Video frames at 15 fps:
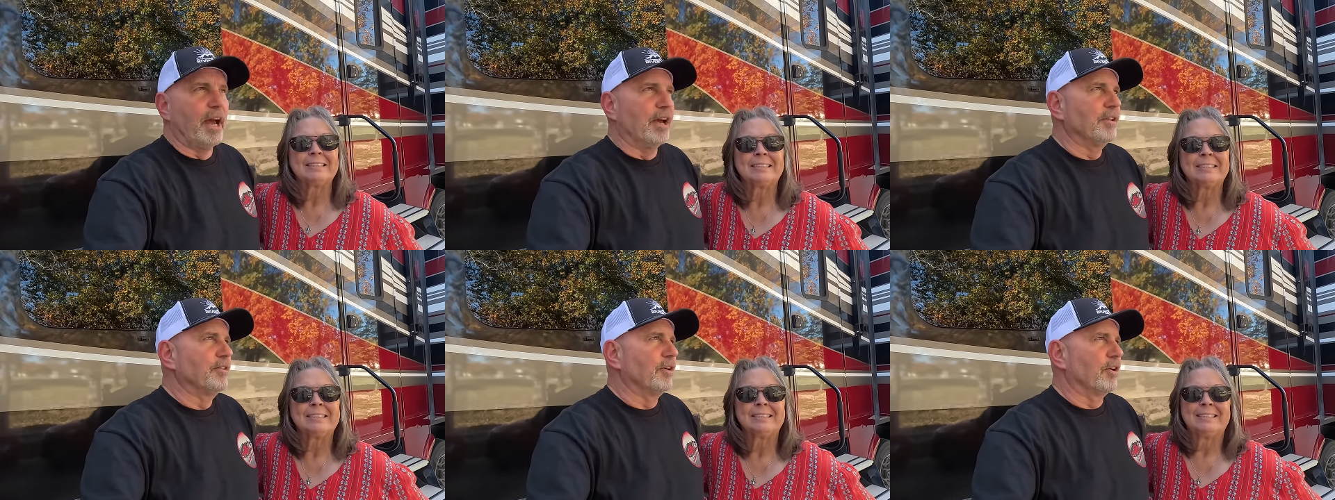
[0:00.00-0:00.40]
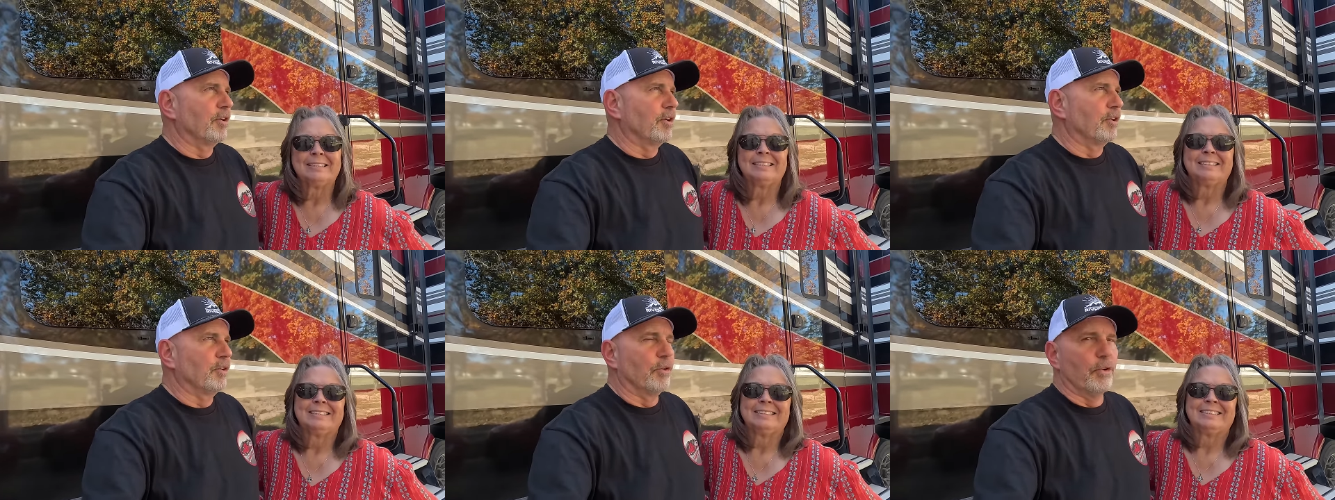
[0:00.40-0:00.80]
Speaker 1: Yeah, they're a
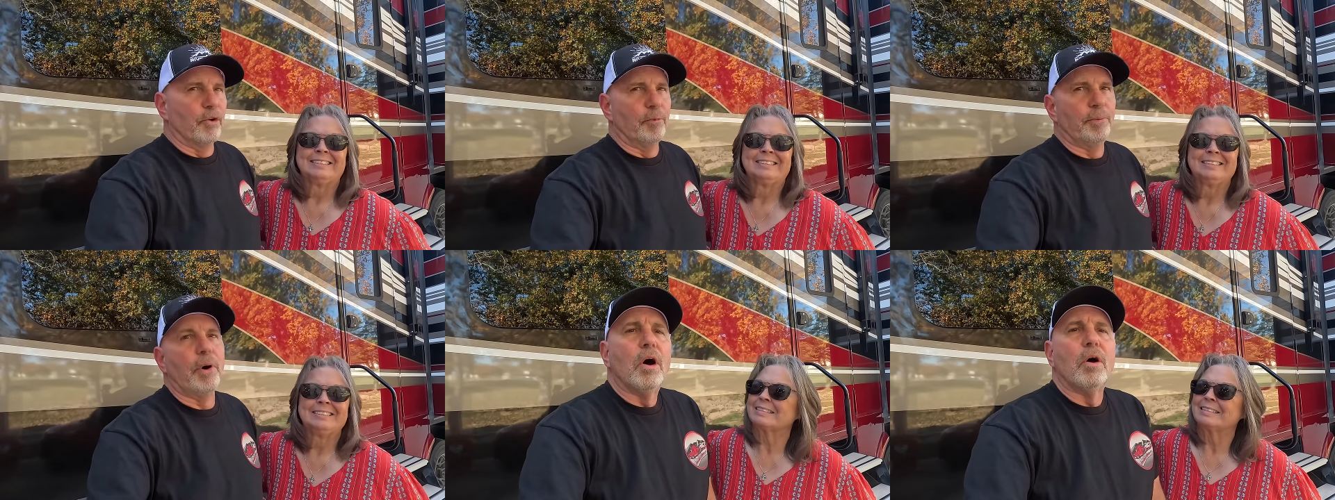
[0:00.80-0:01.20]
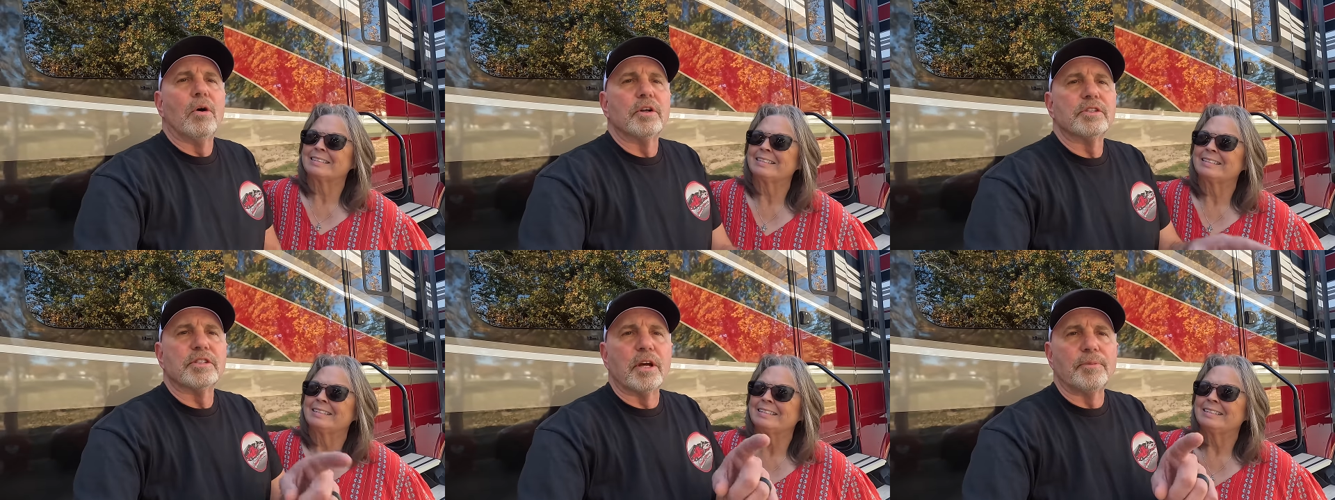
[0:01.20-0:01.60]
good group. Oh,
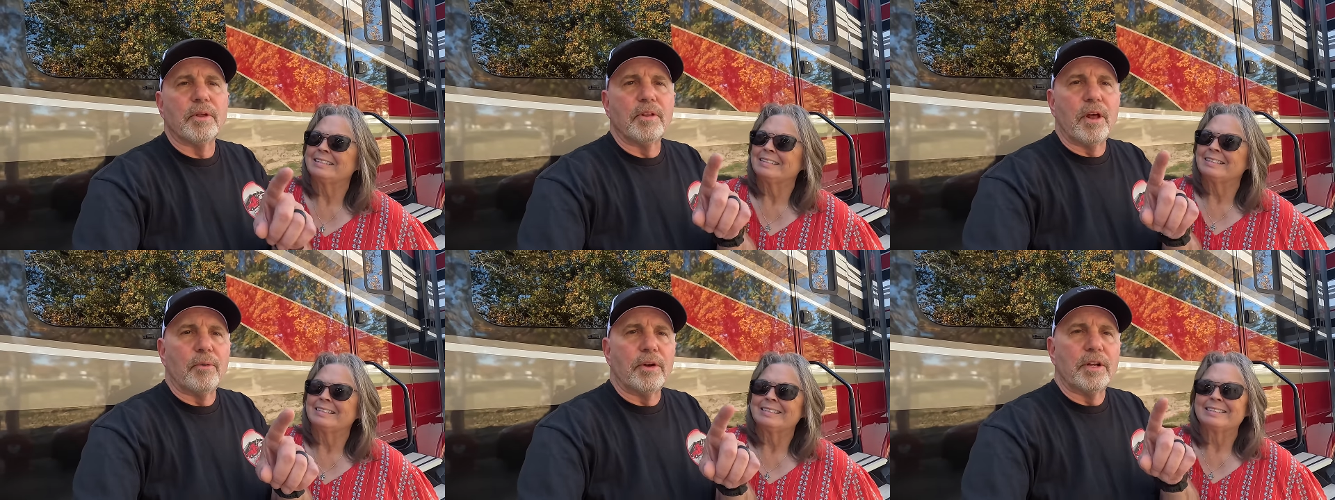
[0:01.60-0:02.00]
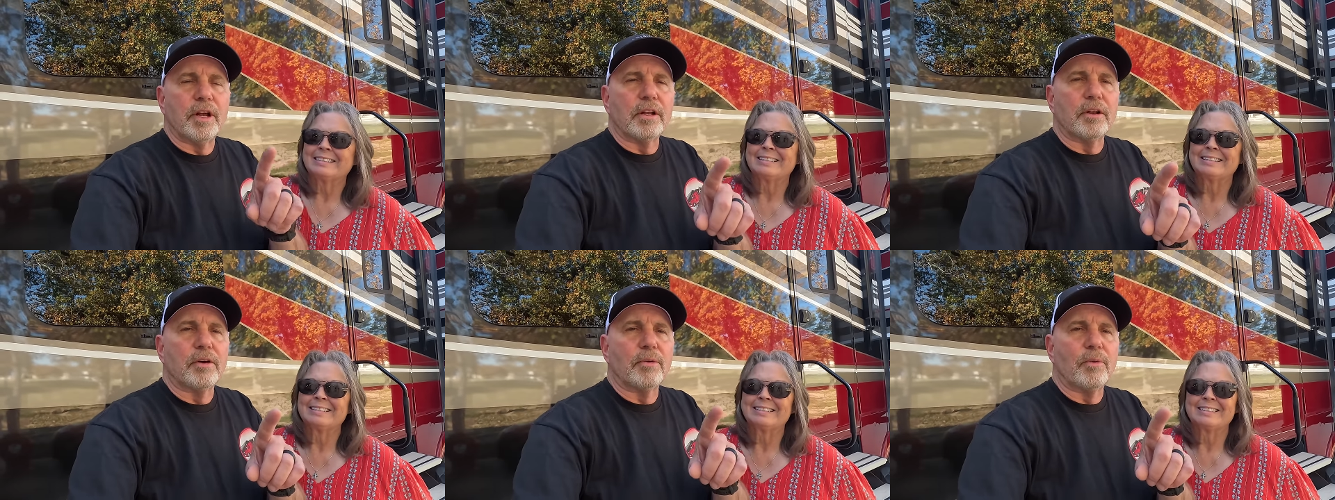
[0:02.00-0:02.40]
and something that we did
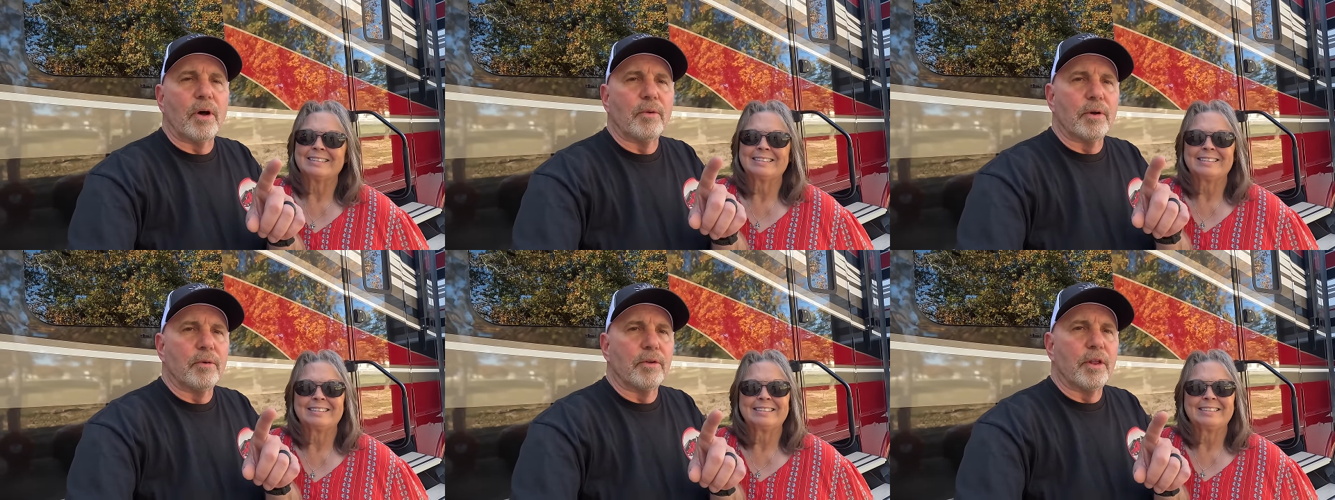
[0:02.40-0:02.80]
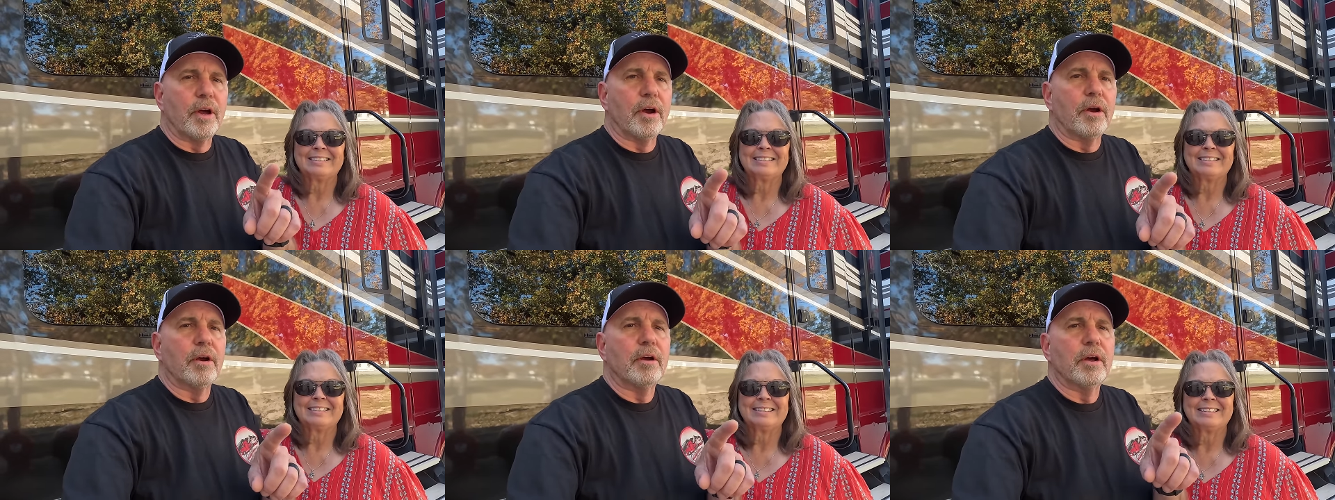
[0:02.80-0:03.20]
learn while we were
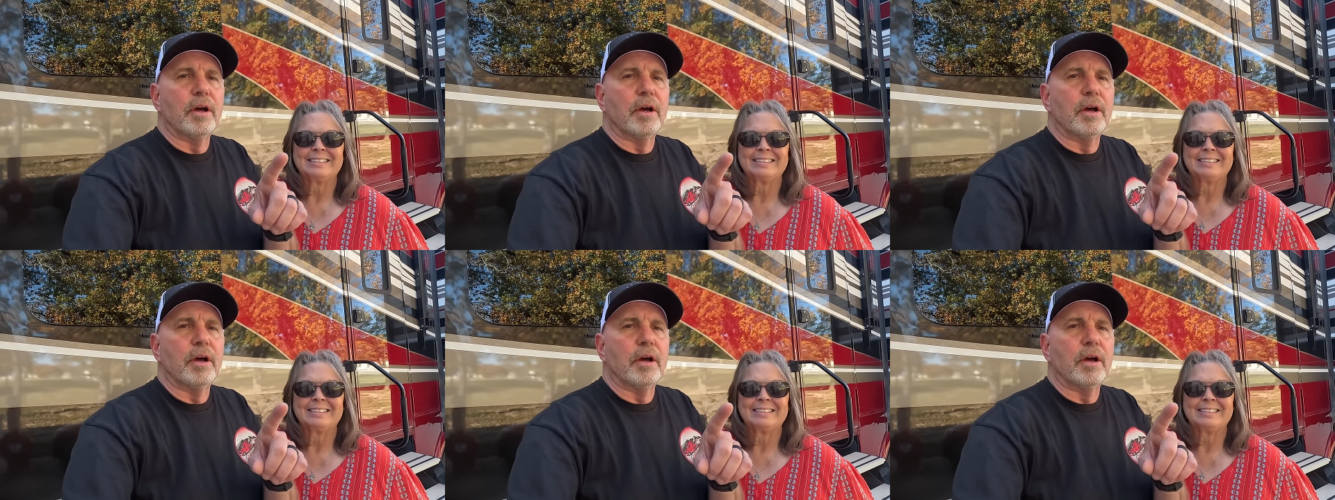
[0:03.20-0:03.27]
there.